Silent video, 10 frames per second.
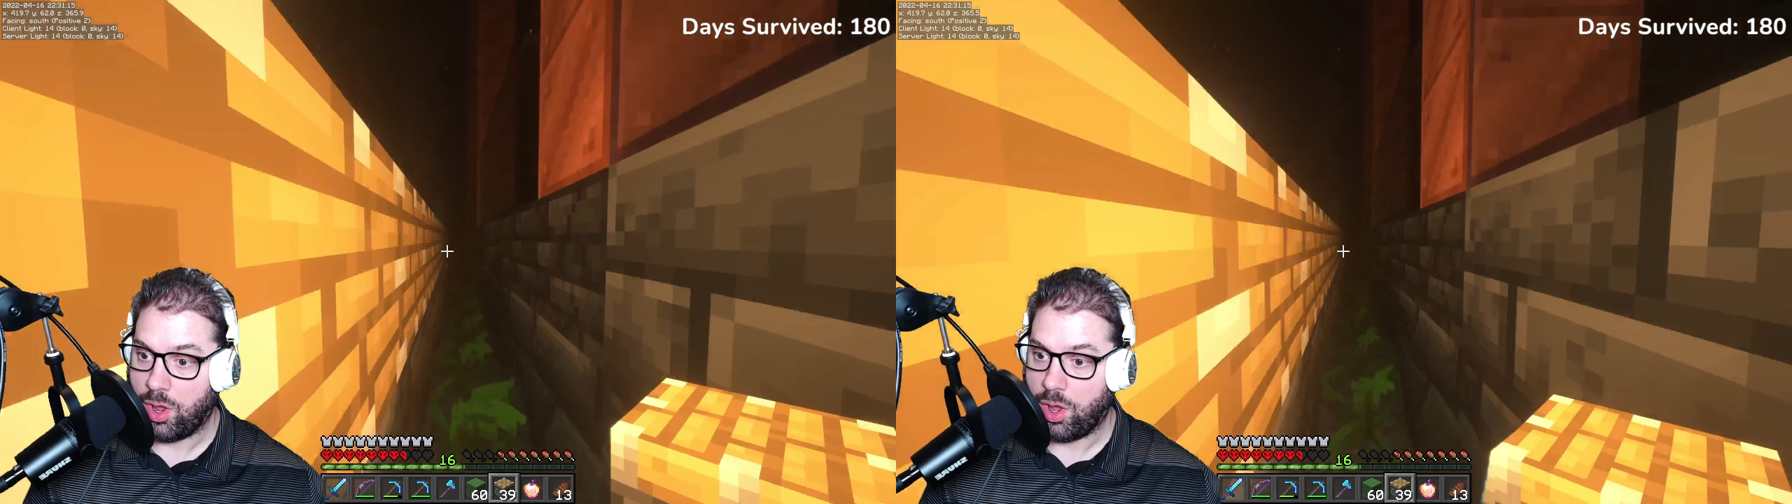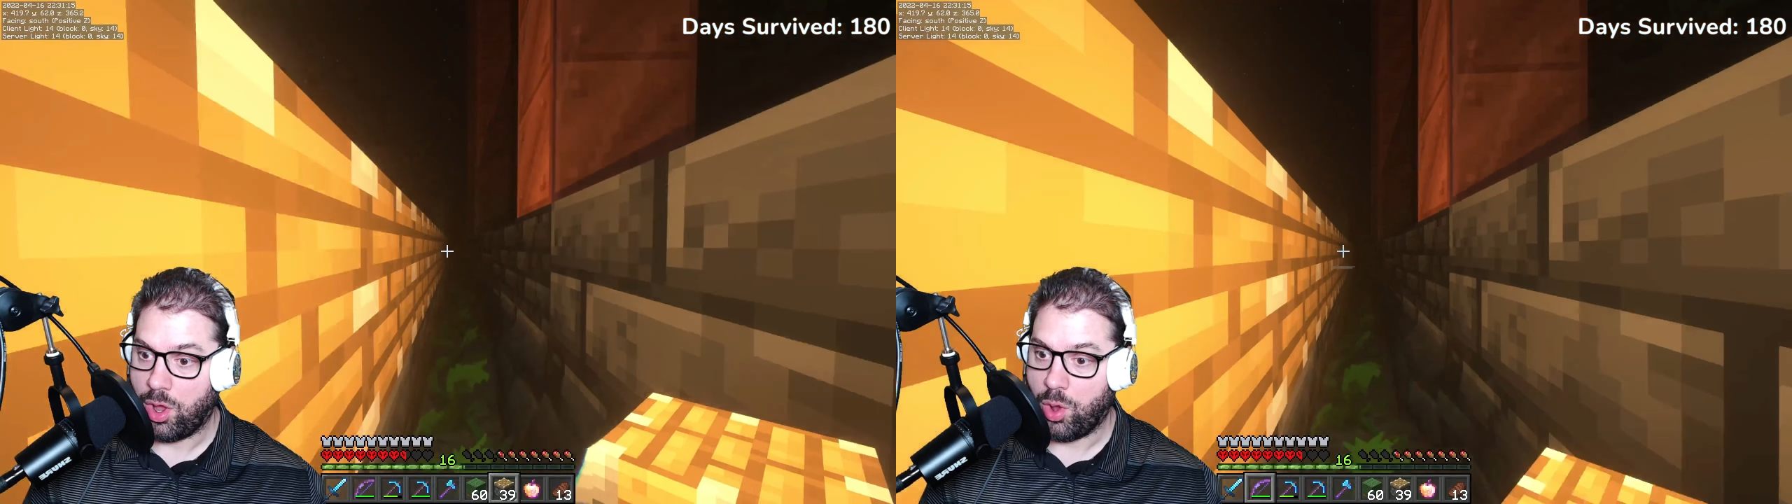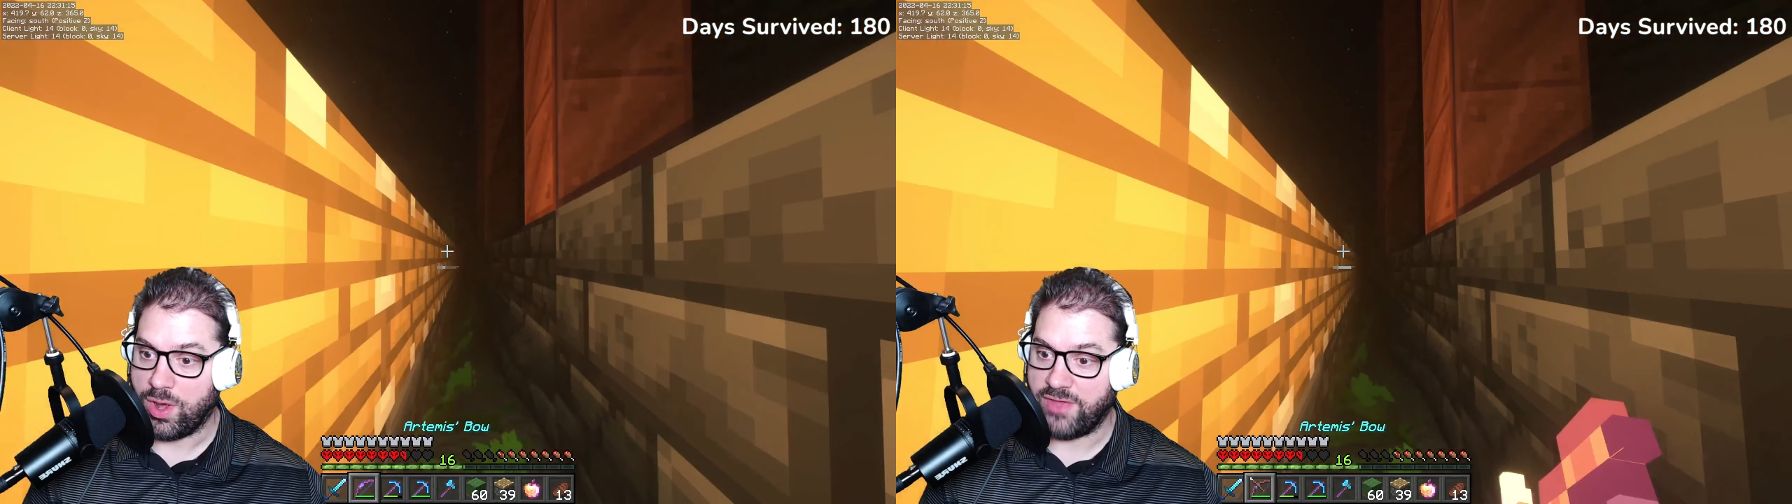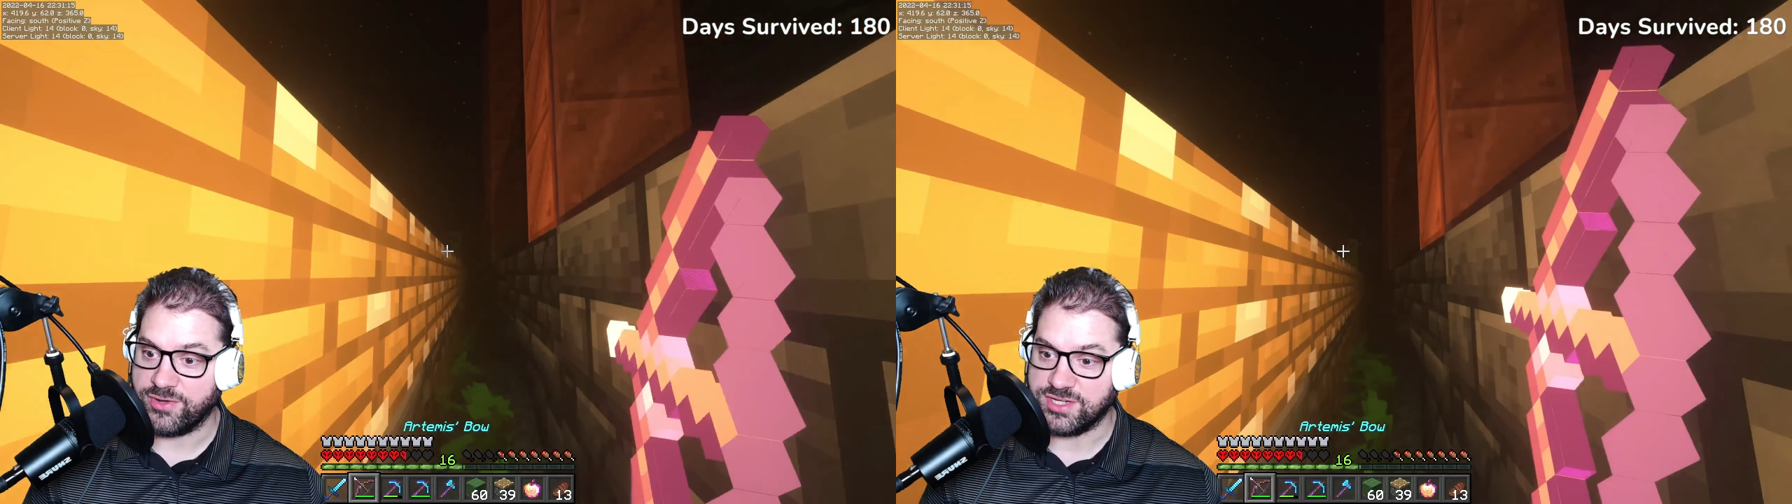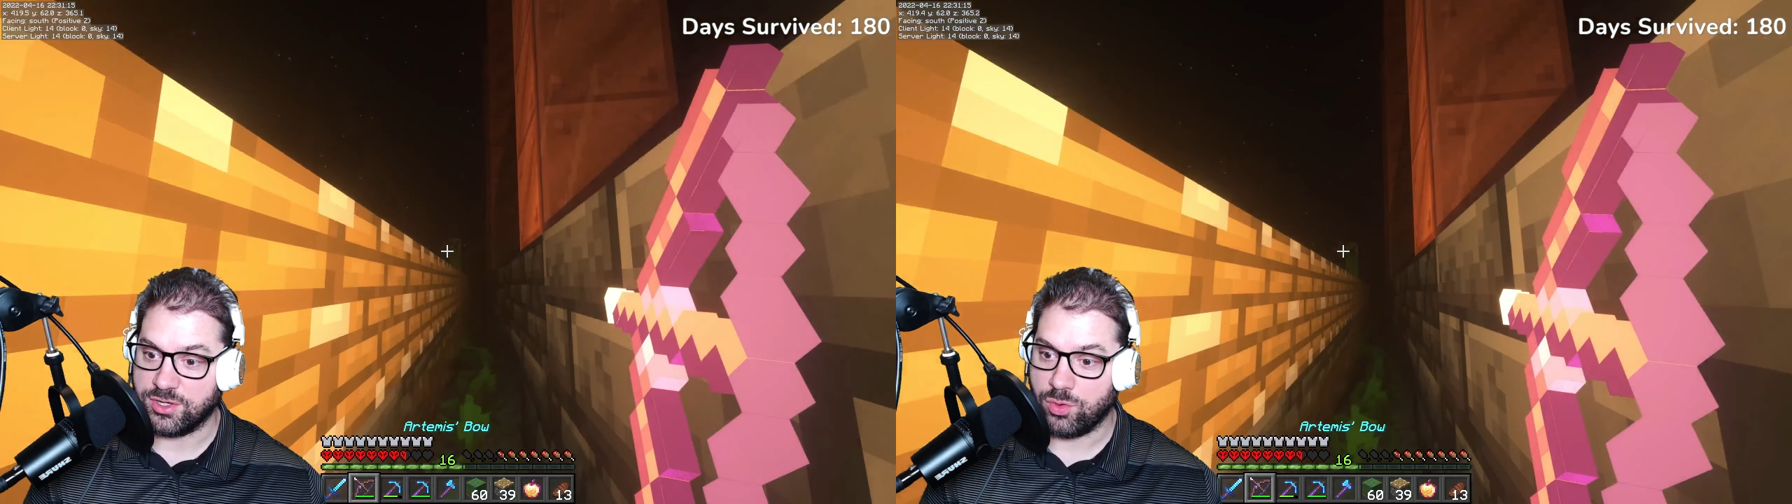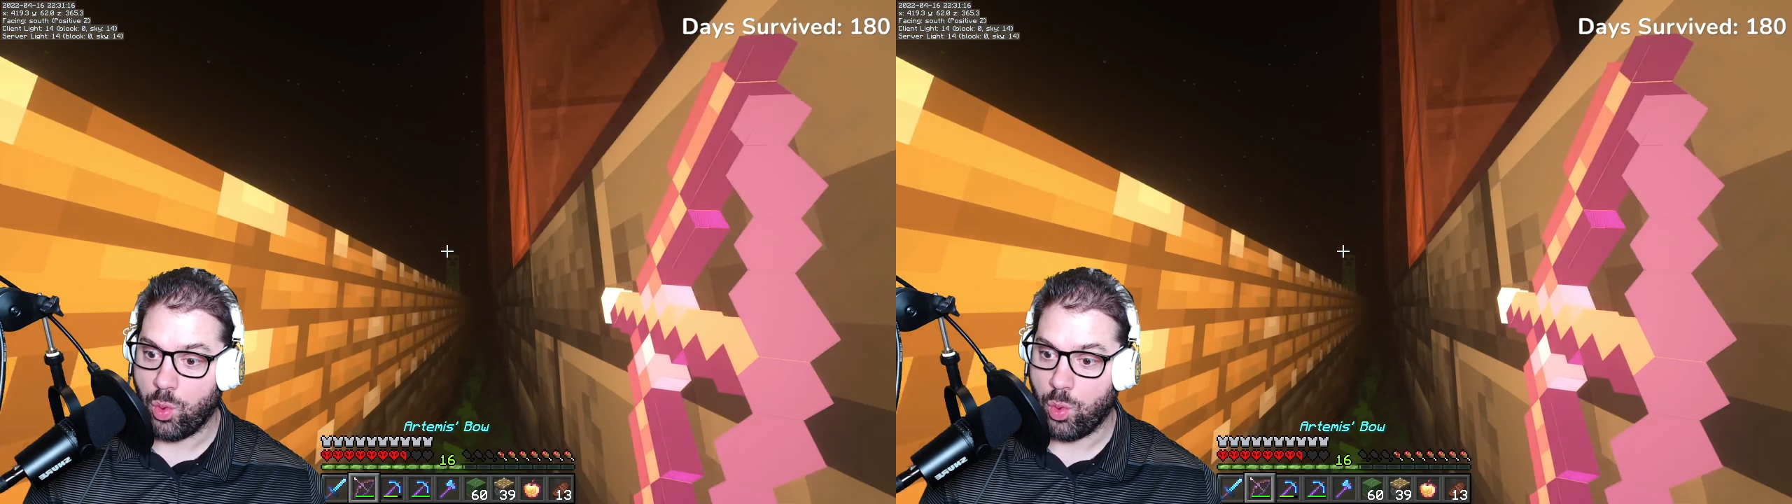Oh god, there's a...